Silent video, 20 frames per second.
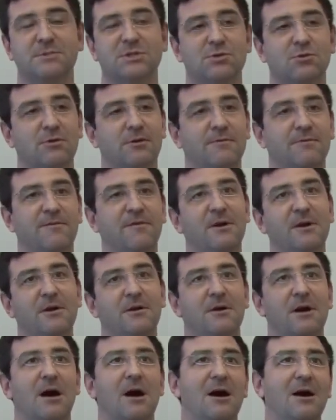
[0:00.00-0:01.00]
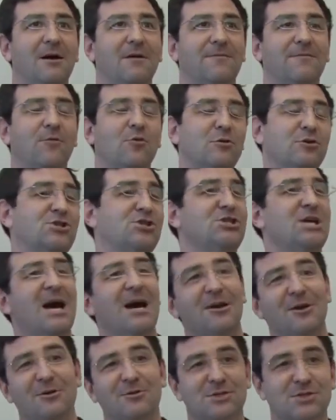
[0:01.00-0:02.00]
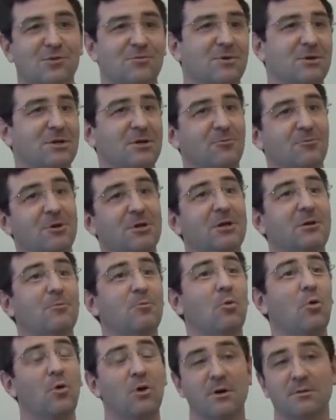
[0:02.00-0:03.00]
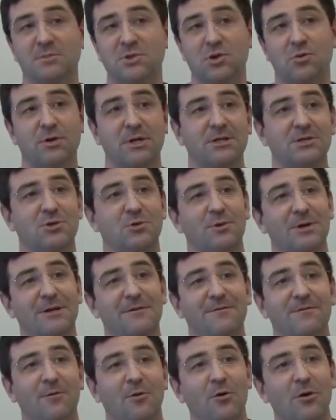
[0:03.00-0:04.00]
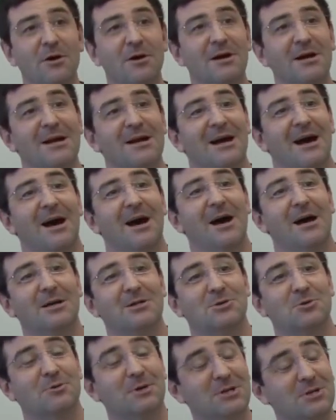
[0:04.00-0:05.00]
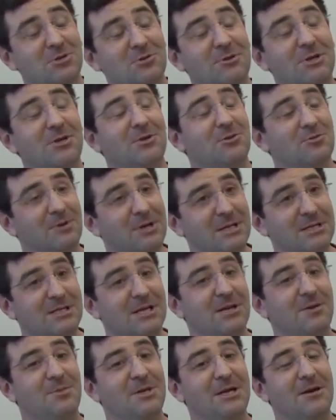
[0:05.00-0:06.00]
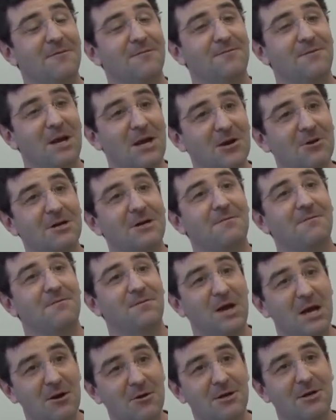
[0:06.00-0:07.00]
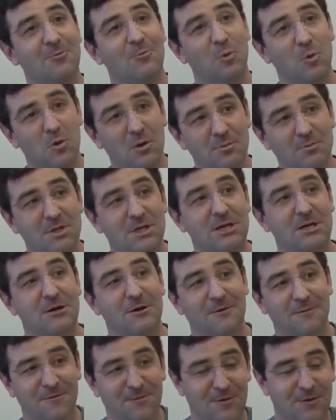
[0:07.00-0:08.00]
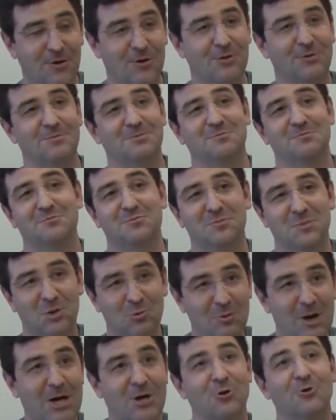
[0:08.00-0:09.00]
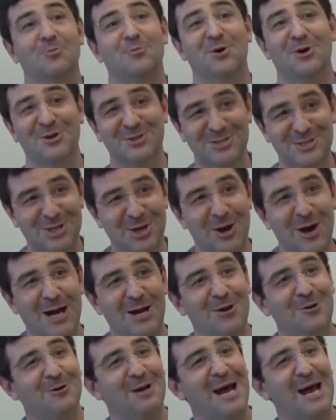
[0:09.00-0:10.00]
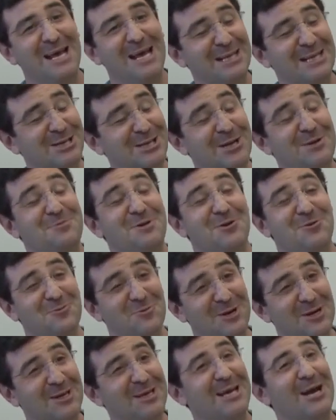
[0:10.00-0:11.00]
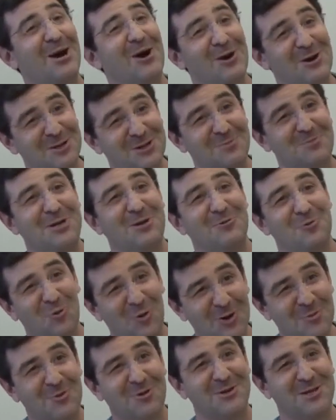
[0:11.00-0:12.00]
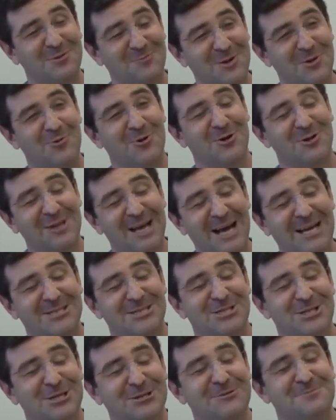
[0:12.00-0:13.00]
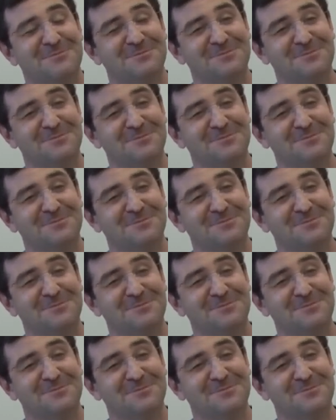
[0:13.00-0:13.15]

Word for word: sort of uh, foreshadows a really, really warm twenty twenty-four. Uh, twenty twenty-three is going to be a very, very warm year for the record book. So I don't, it's going to be really hard to be warmer than we were last year.